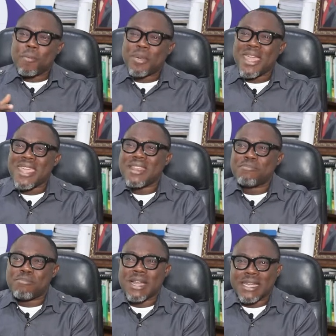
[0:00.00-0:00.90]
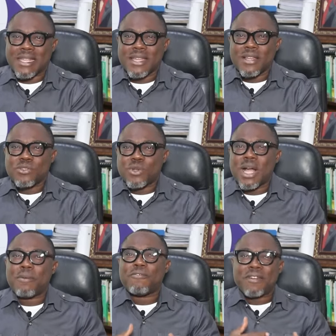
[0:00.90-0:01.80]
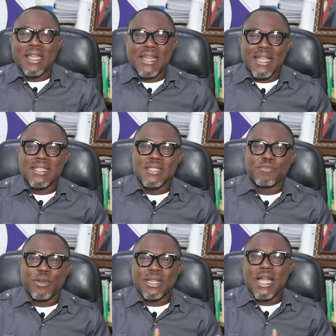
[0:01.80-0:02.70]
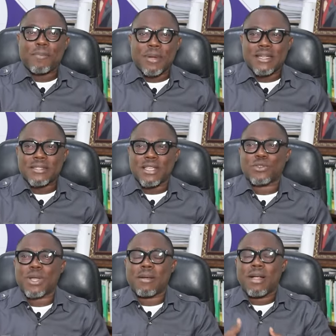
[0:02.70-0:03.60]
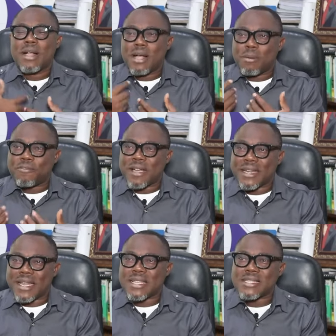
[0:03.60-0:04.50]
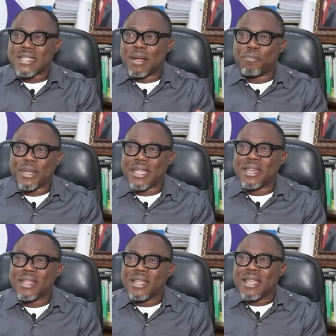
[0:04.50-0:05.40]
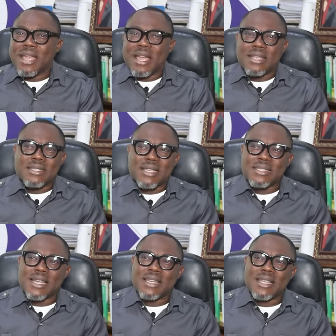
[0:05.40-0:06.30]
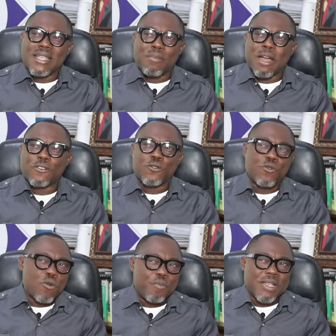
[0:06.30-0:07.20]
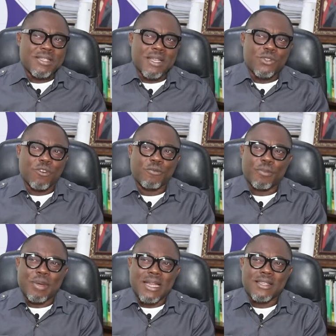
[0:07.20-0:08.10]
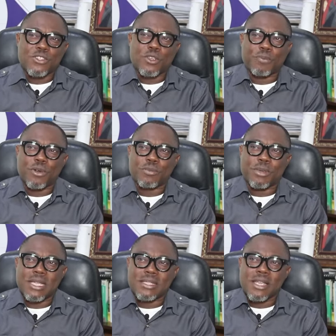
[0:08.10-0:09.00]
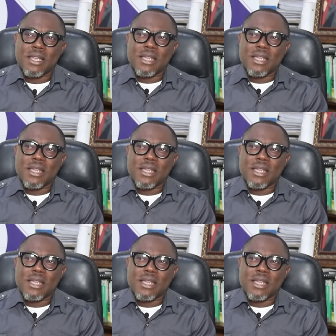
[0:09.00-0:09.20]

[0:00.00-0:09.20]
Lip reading: paying money to help finance political parties and to help finance campaign, essentially just about 2% of the party support base